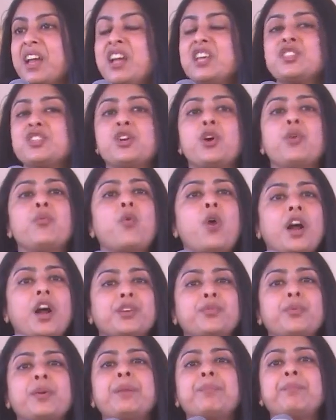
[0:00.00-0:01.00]
So what
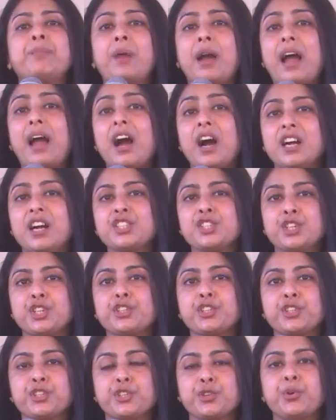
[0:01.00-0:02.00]
we urge you
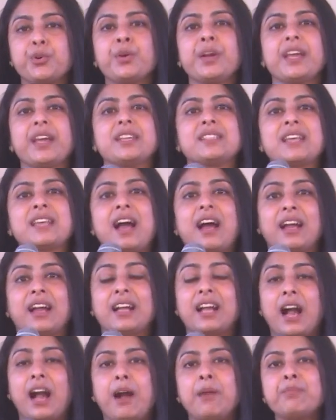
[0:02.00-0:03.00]
to do is
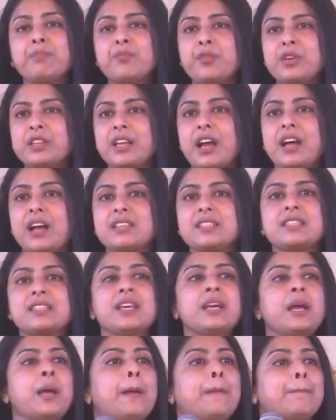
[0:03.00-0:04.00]
come with us,
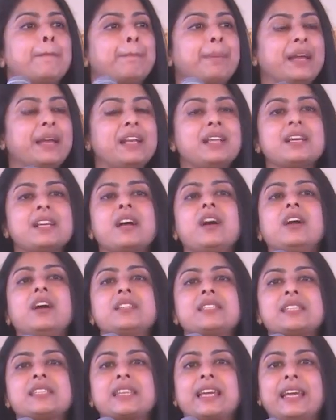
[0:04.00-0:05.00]
build a
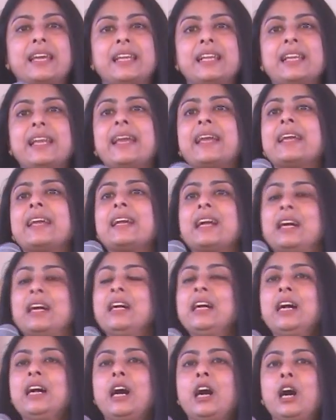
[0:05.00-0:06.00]
skilling
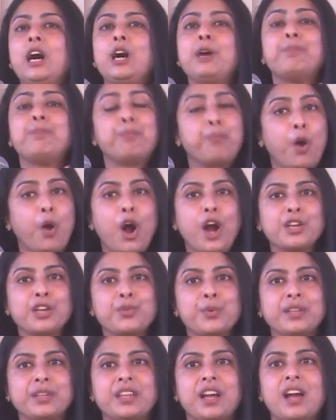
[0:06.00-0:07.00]
bot
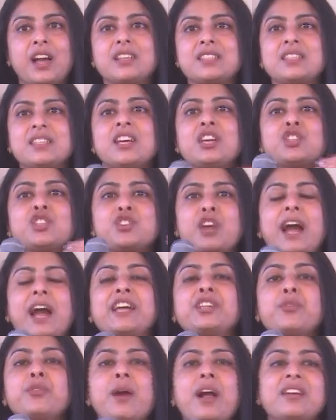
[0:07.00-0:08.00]
with us, try
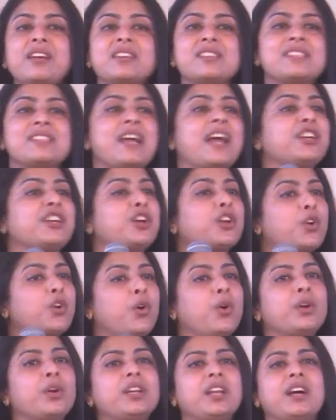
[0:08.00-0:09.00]
to understand your
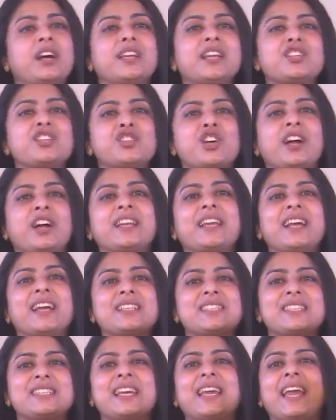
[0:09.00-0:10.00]
own learning journey and
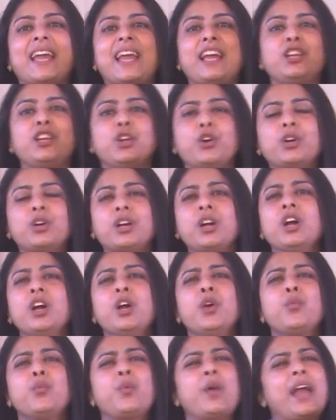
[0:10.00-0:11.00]
see, hey, look,
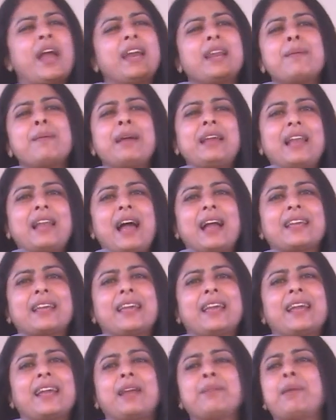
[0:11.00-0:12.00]
where am I
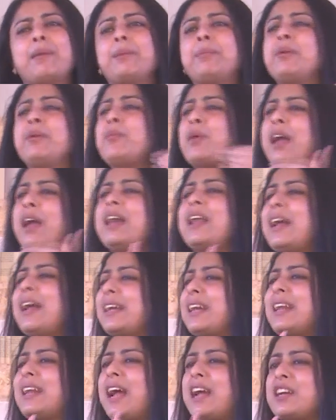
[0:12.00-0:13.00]
lacking and maybe where I
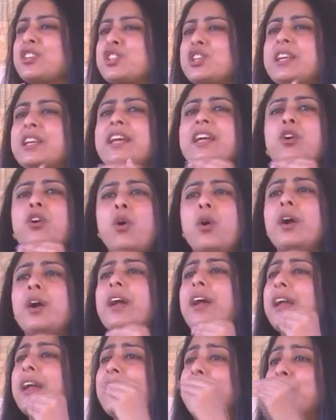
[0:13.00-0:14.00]
can actually go
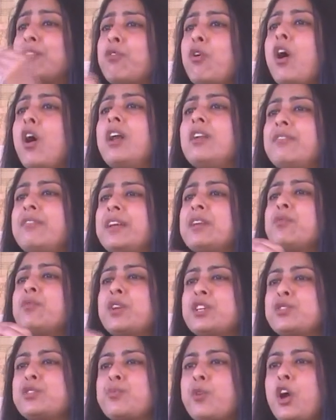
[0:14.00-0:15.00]
involve in
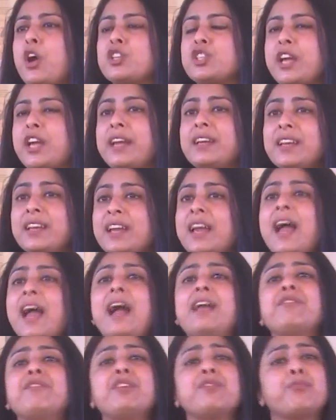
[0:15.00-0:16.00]
which project,
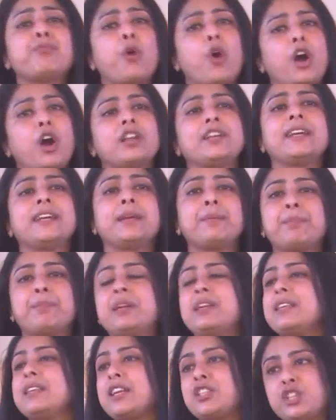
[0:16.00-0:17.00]
And we've already
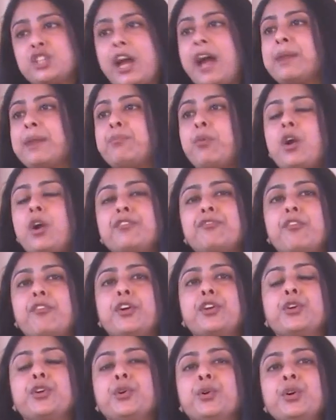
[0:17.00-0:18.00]
built a chatbot for
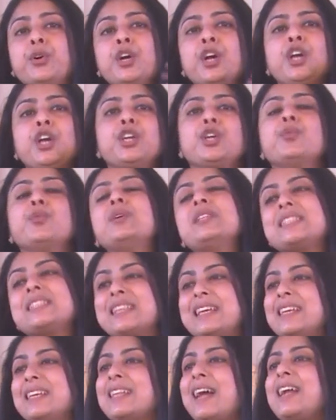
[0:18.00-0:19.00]
you. You will
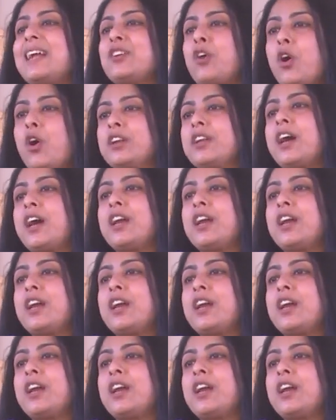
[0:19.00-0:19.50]
see that on our